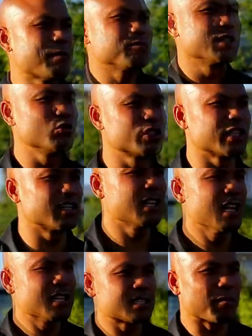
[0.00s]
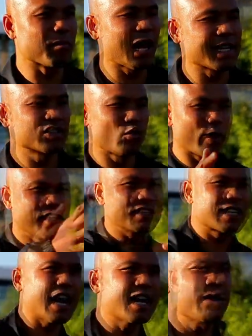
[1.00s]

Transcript: up using some line. So when you attack